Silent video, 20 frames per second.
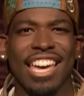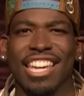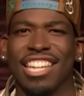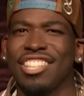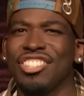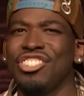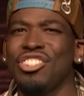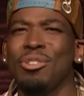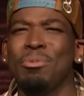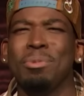
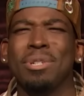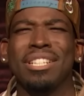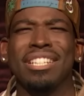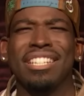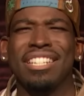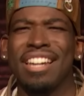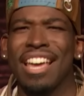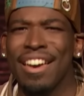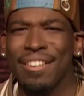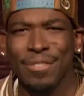and she would
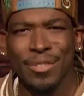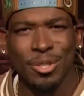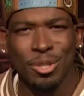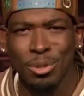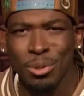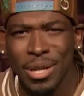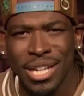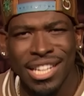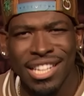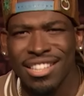never
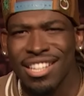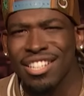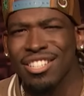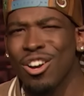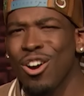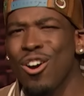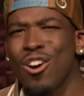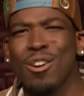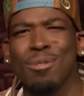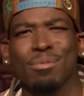do anything
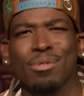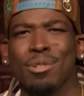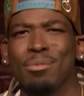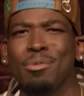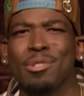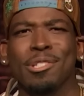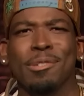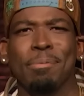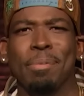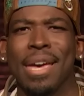to harm
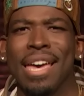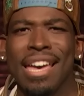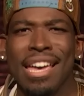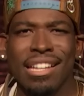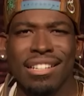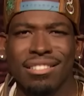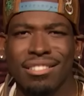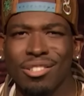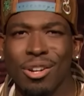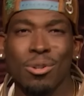someone's
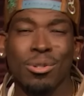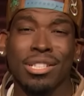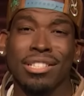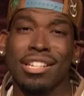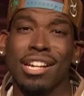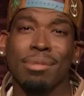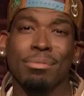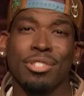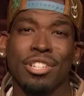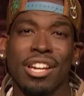pet. The only
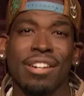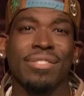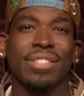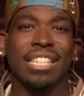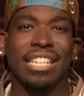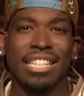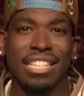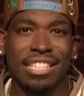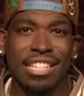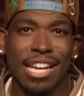time she ever
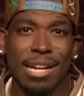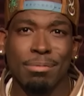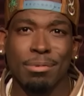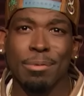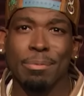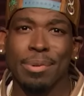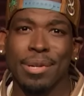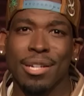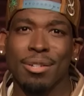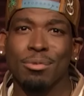kidnapped
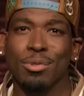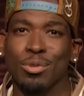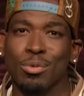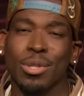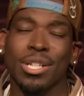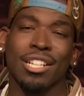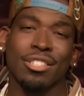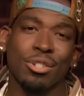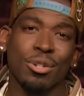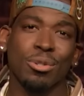a pet was
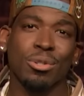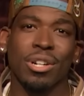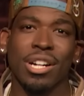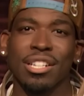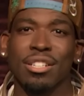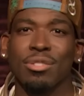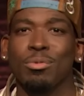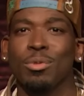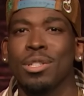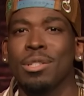when I told her
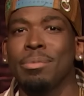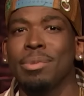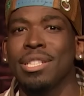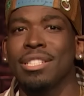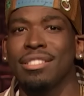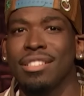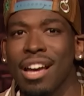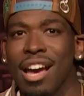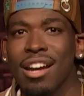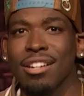I didn't want to be
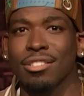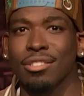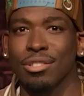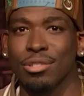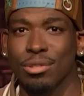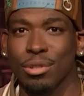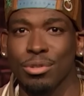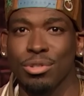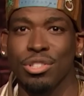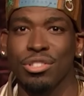a doctor,
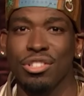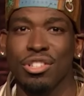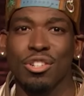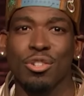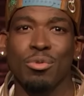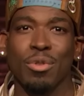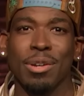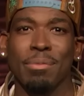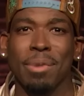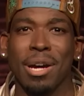so she
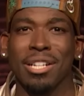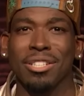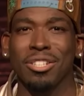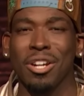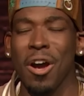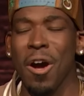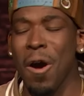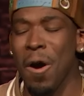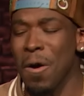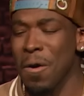took away my
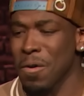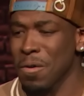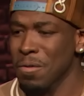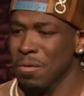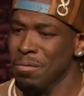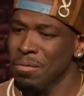dog.